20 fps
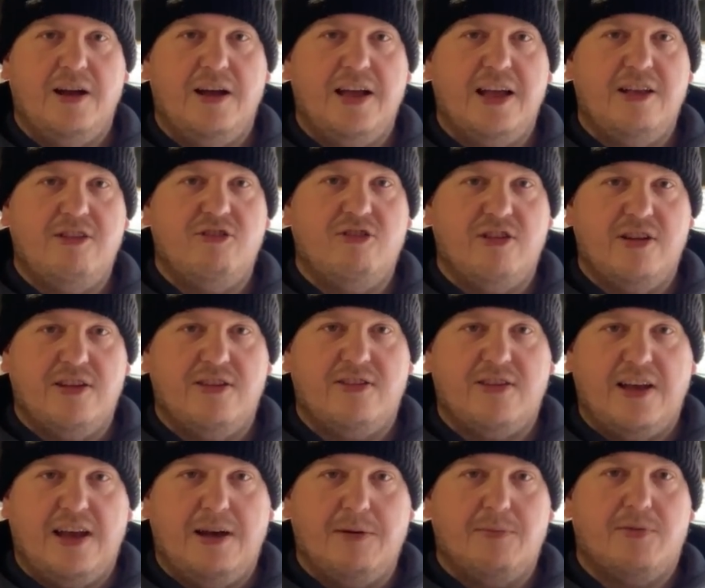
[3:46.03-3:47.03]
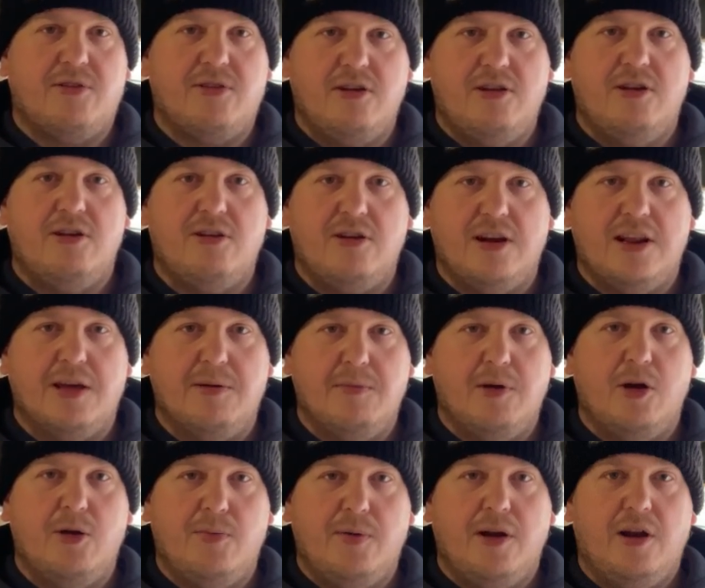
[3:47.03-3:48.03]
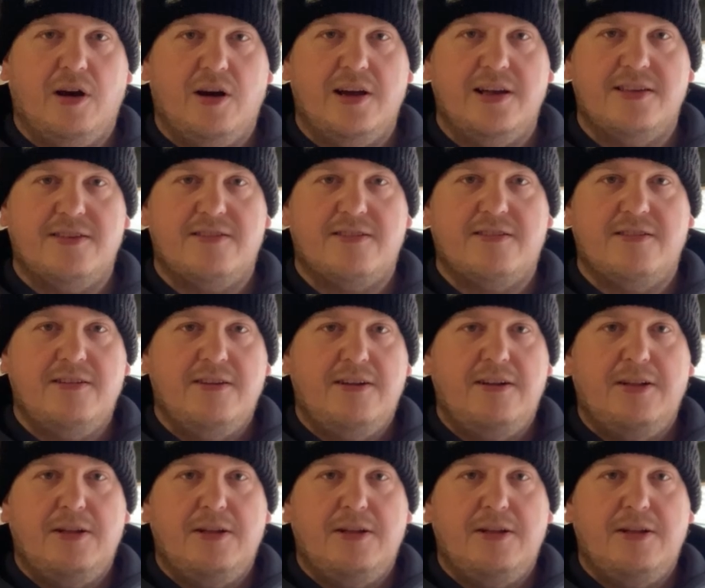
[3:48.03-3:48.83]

engine is absolutely immobilized